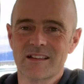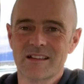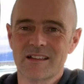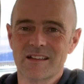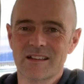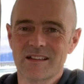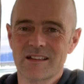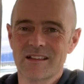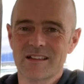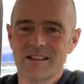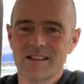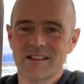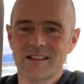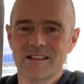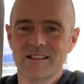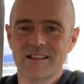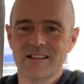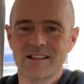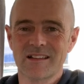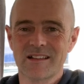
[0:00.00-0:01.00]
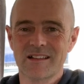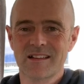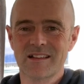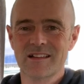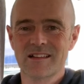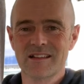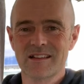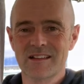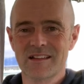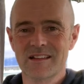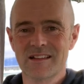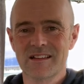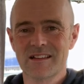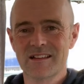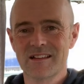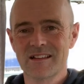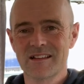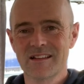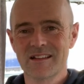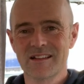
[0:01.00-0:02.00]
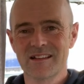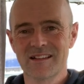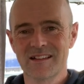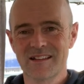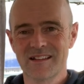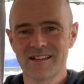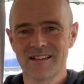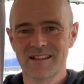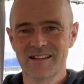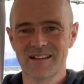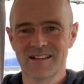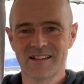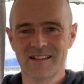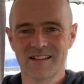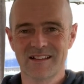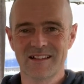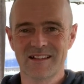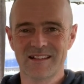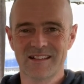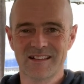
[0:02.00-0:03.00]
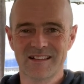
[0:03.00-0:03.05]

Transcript: This person isn't speaking.